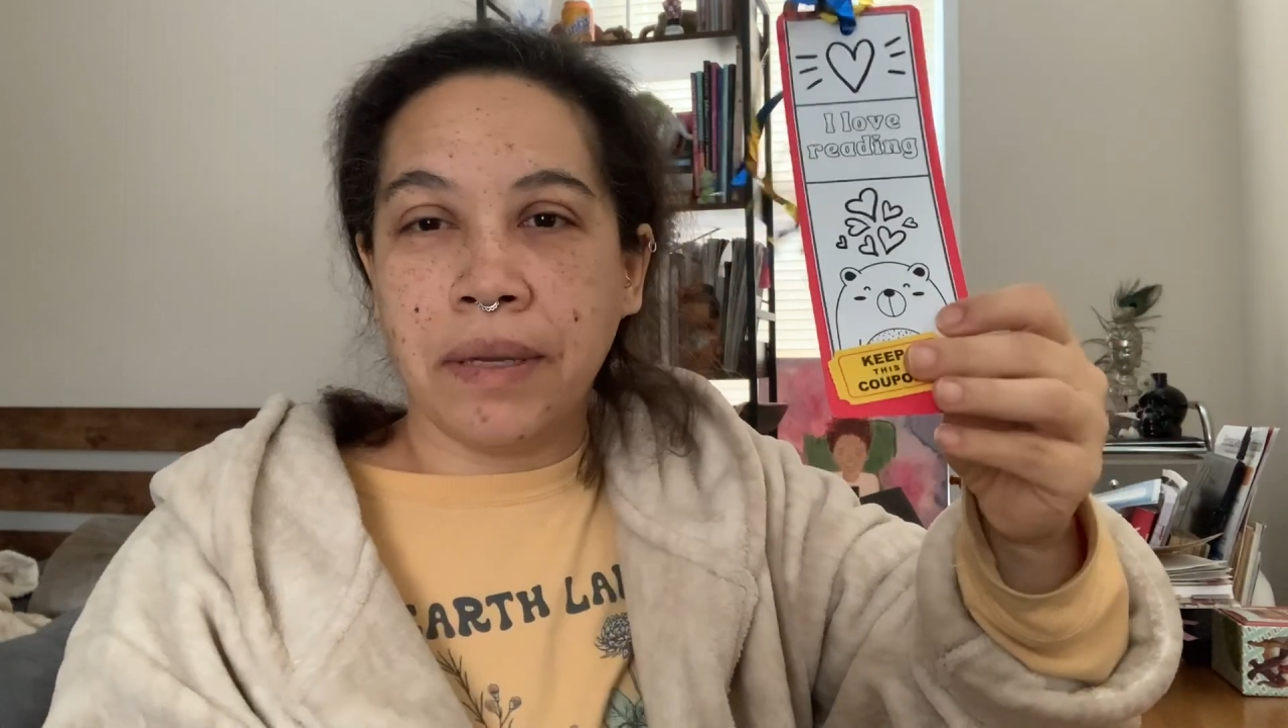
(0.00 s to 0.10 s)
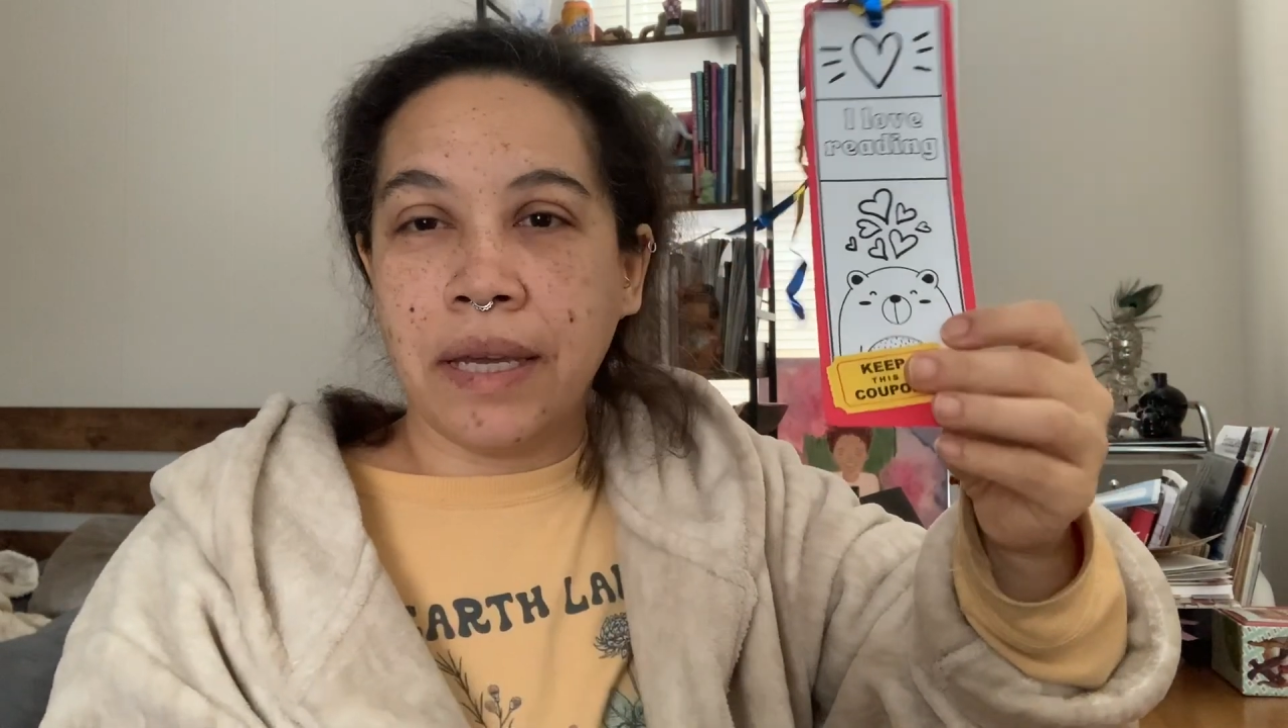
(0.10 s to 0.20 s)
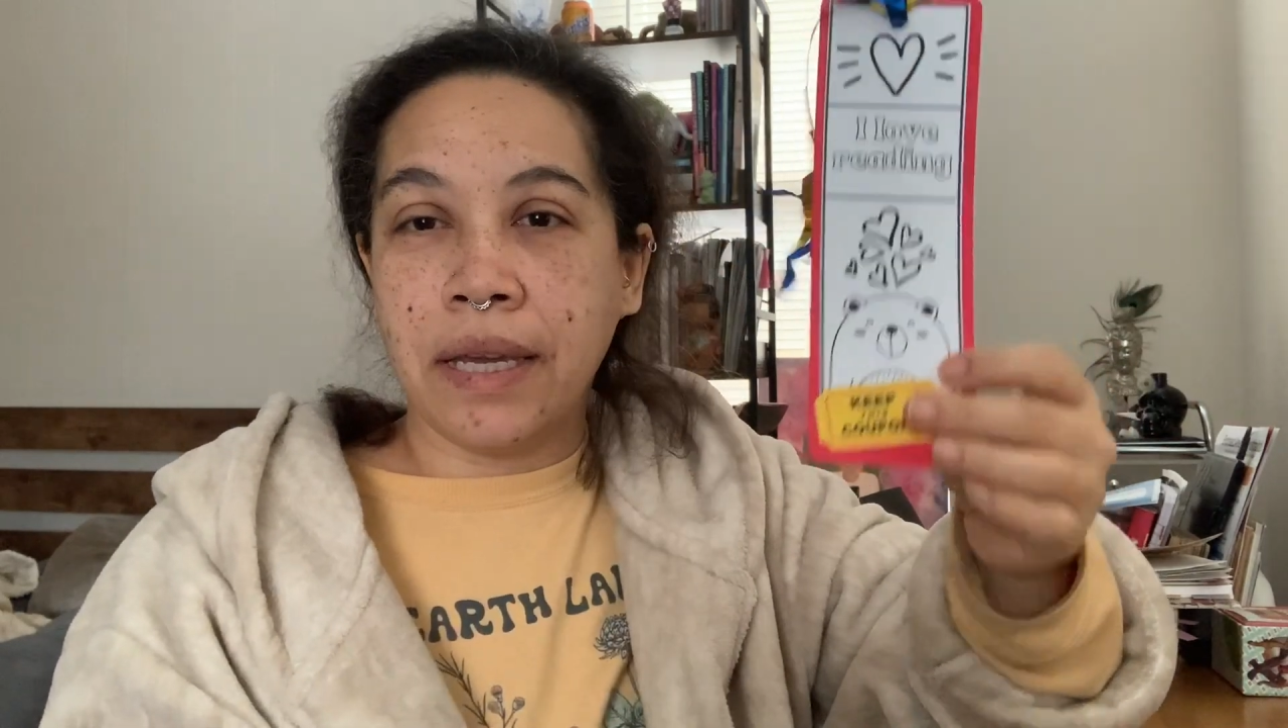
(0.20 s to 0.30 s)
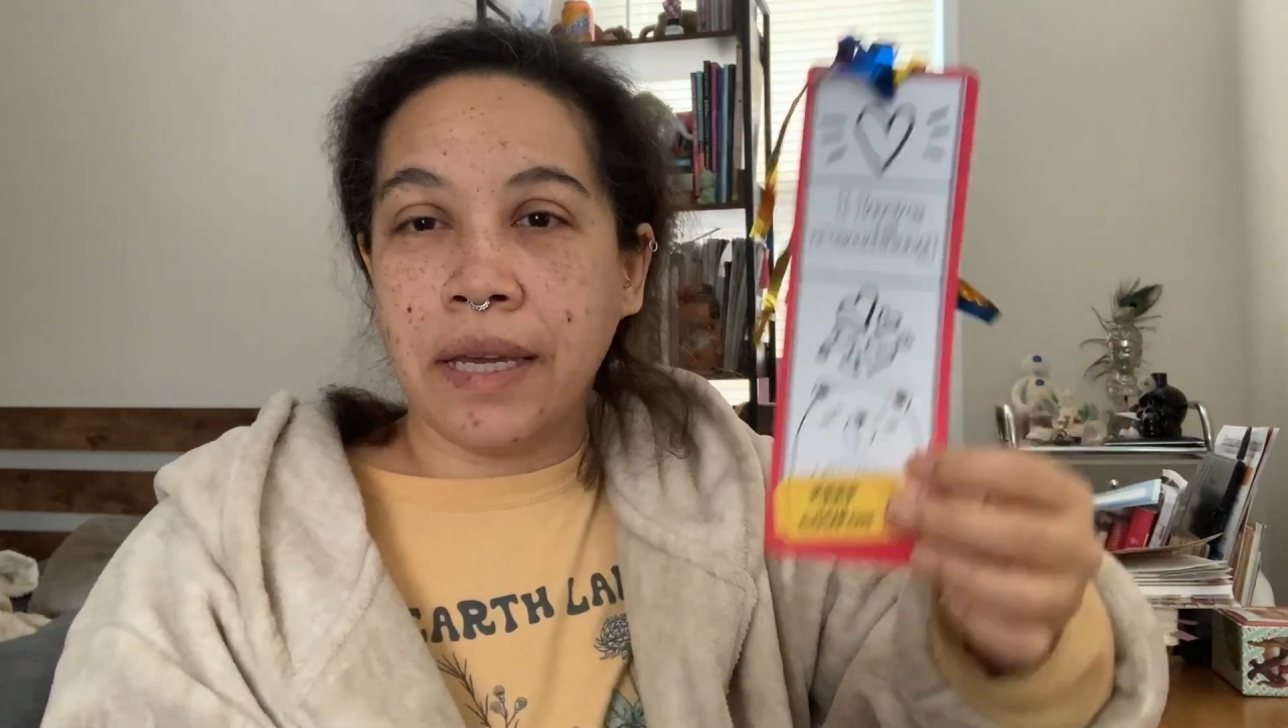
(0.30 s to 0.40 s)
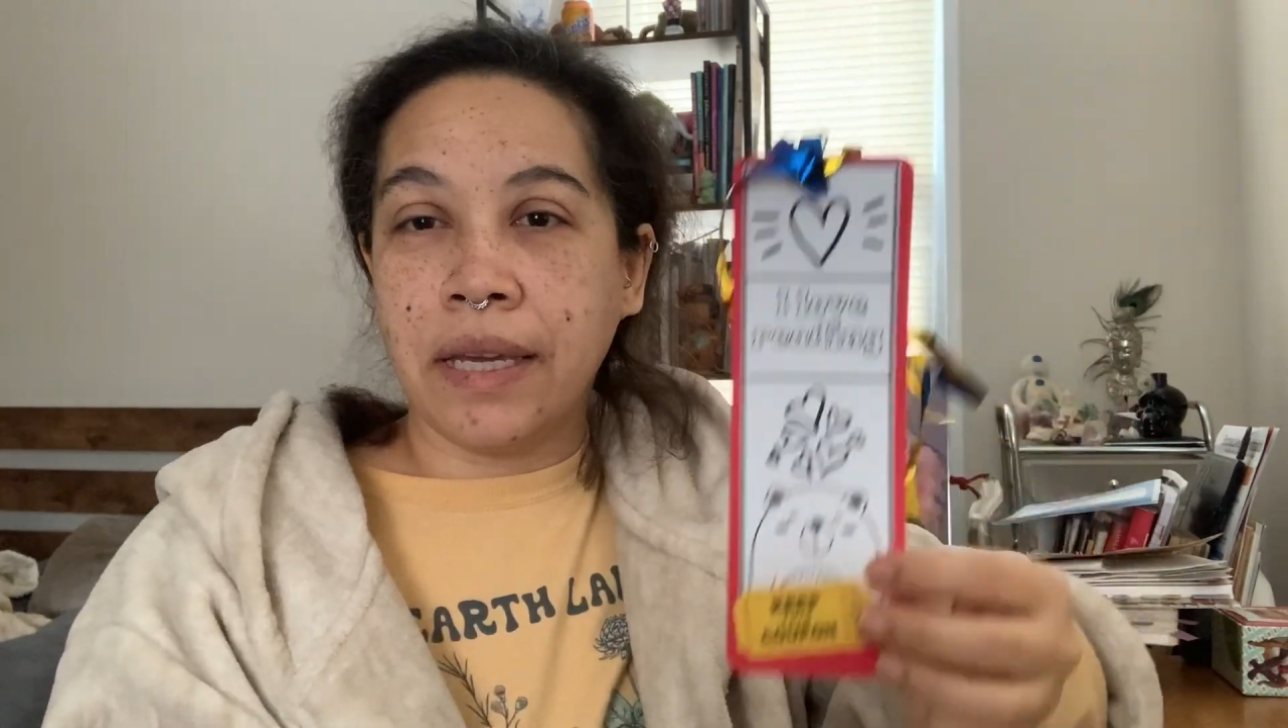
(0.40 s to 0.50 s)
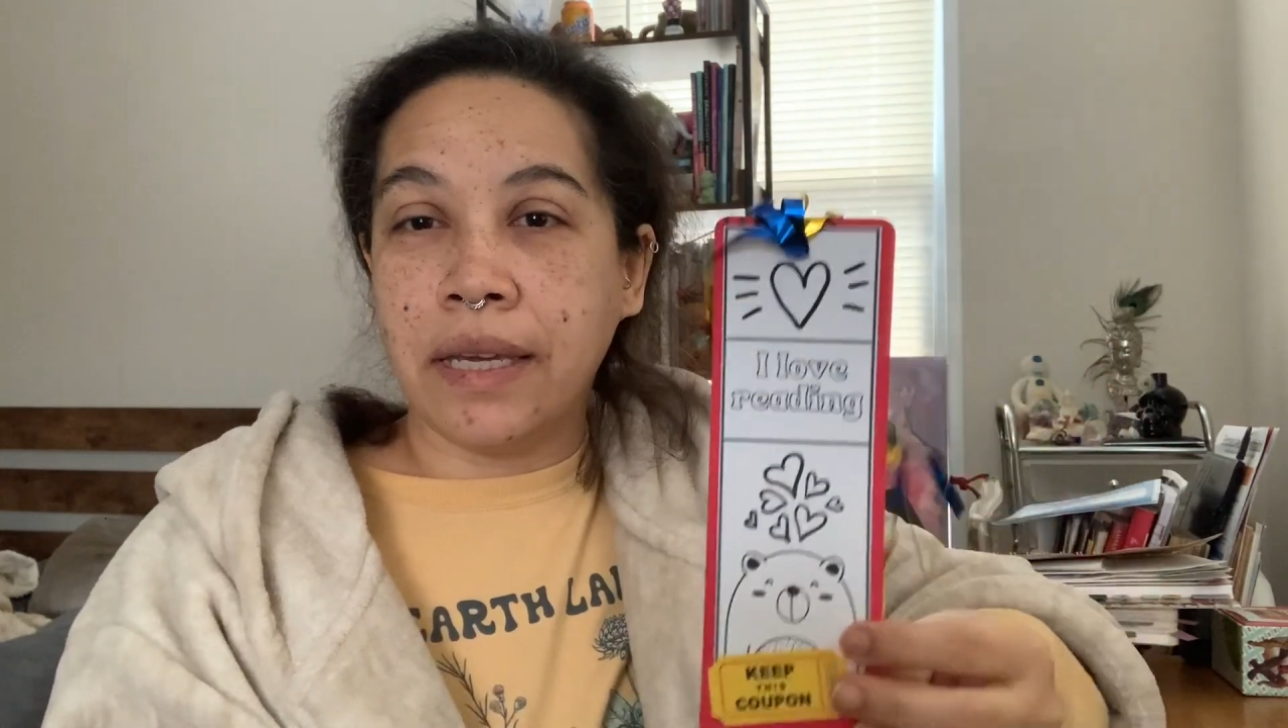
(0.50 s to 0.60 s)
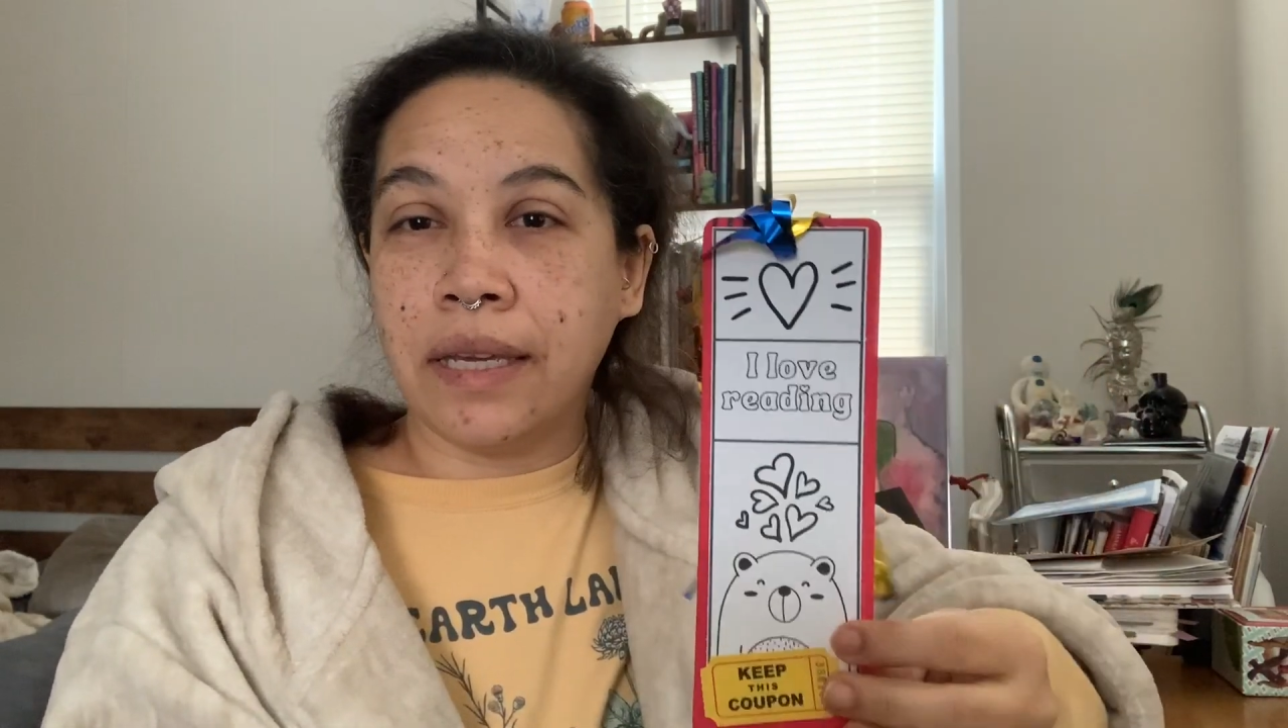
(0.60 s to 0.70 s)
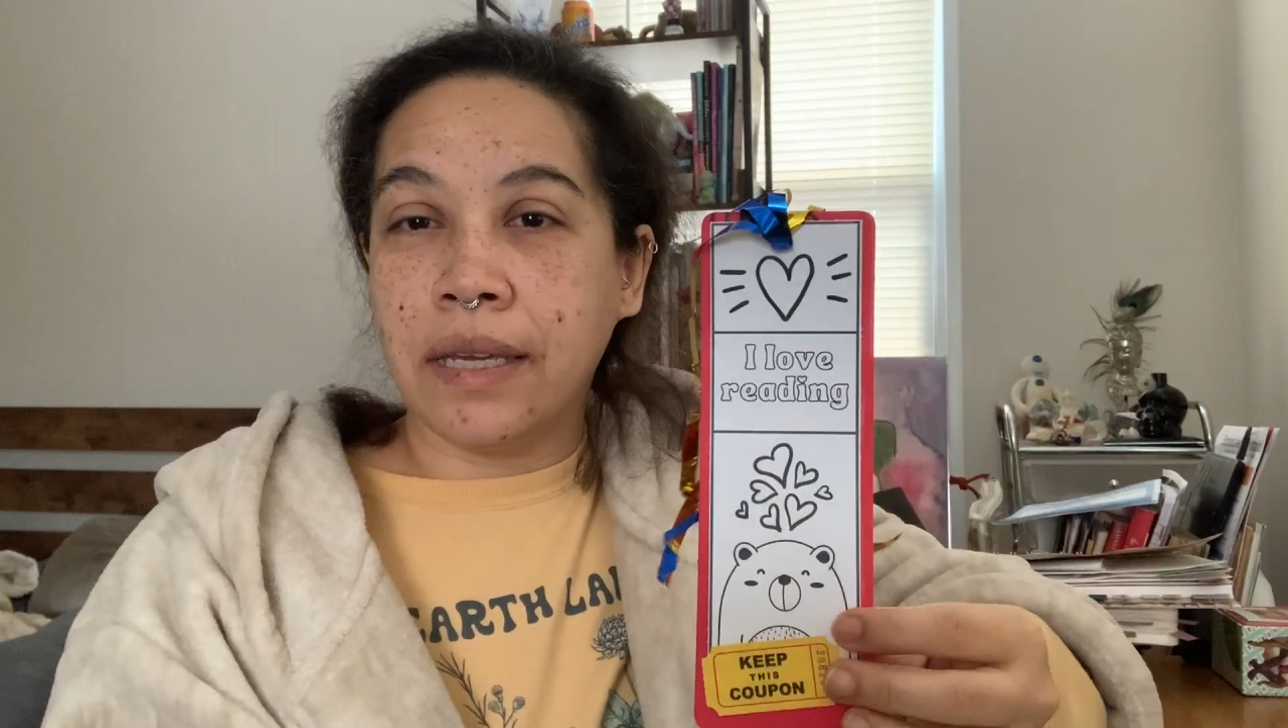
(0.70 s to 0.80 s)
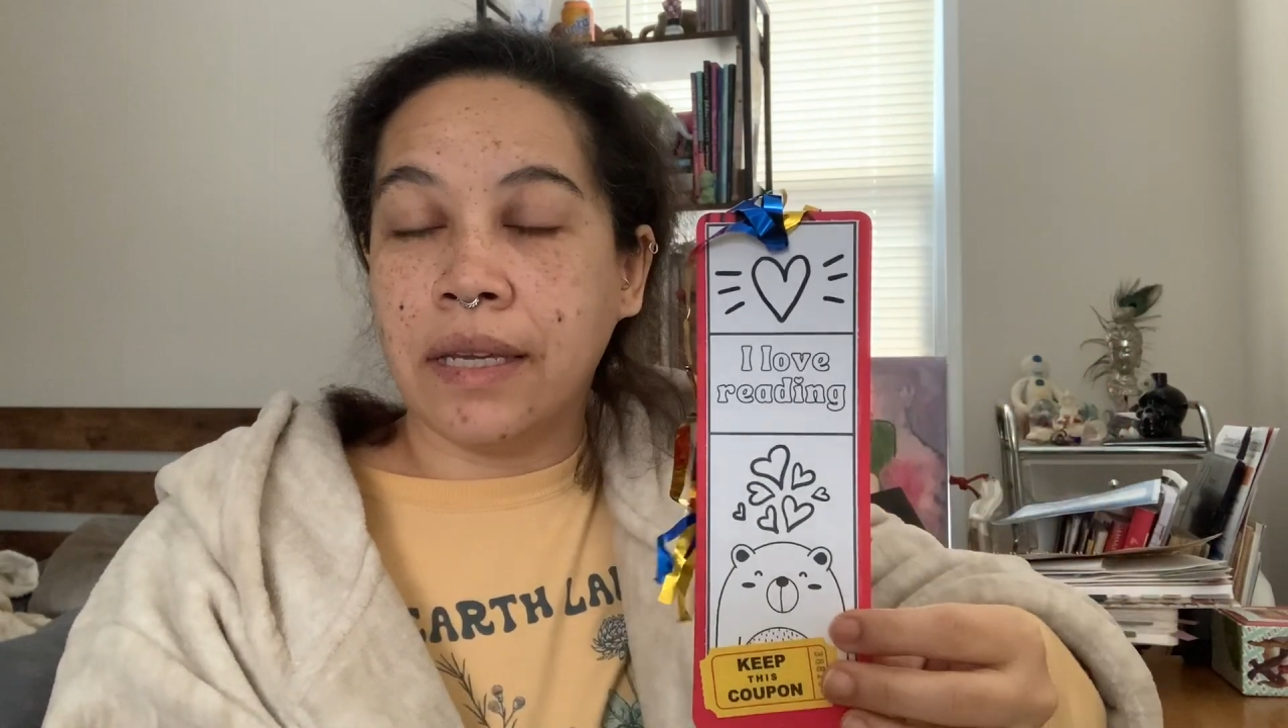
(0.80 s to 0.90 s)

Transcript: a